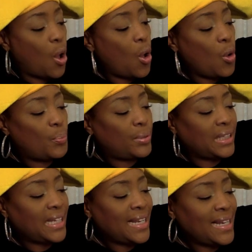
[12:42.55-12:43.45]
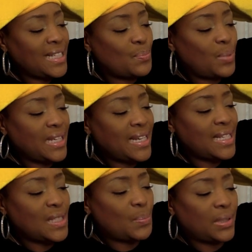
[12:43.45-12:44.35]
"Oh, please,
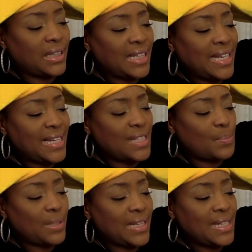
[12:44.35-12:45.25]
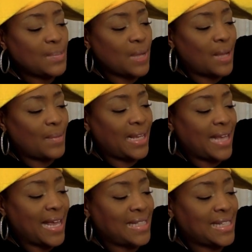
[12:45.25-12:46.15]
please, please, please, Mommy,"
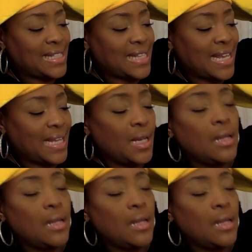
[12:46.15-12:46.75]
Cassie said.